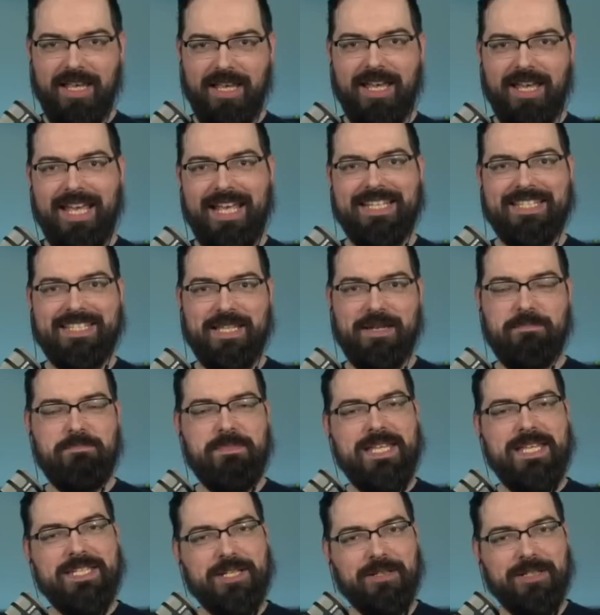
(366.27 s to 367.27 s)
It's a
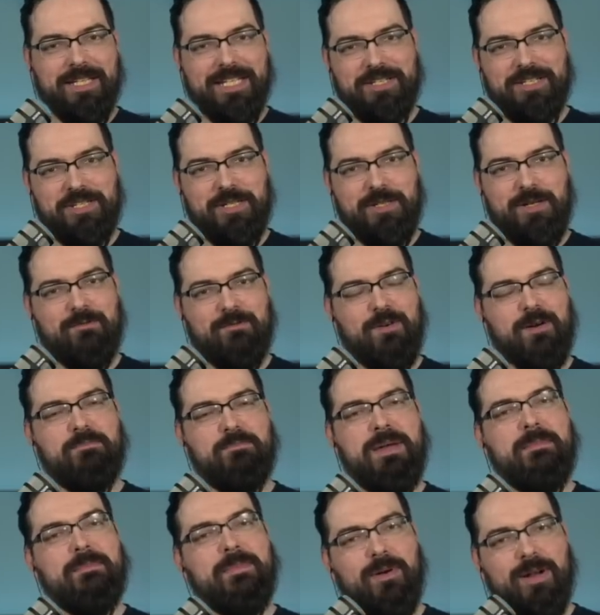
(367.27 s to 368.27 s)
mental issue of
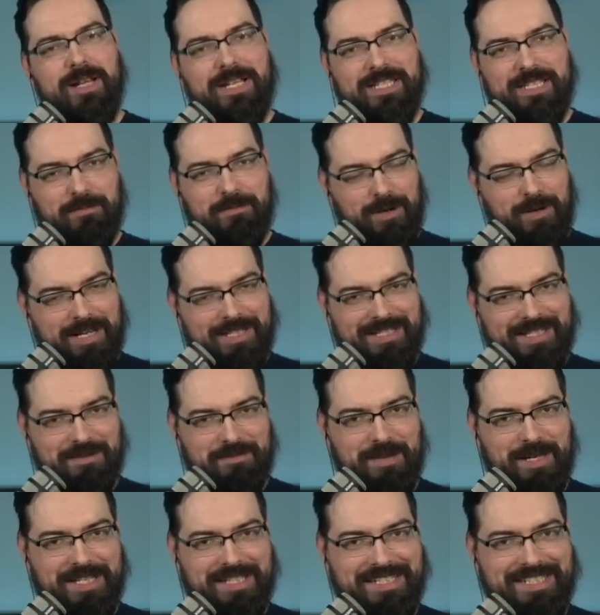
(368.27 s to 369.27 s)
remembering to press the
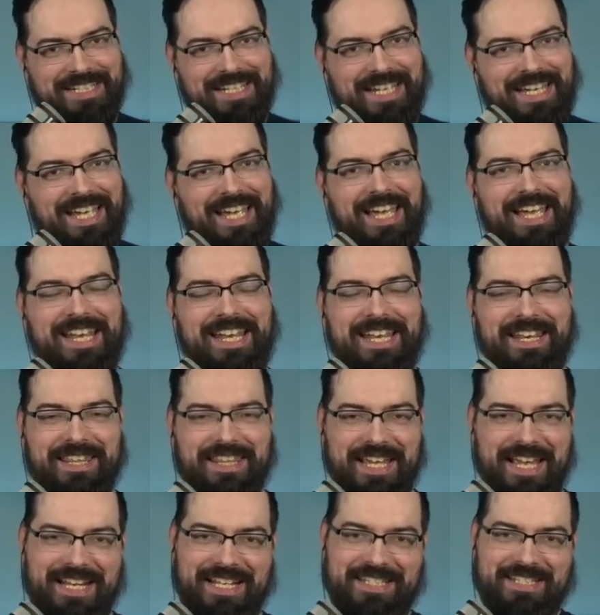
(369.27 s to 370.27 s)
button, and
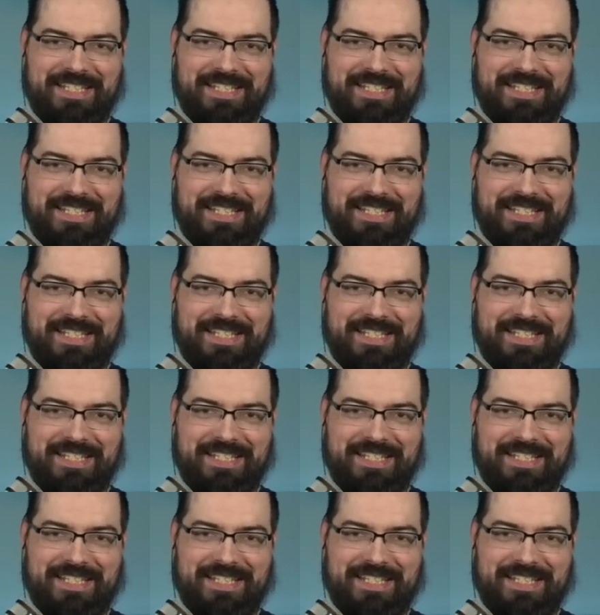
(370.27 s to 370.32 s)
that's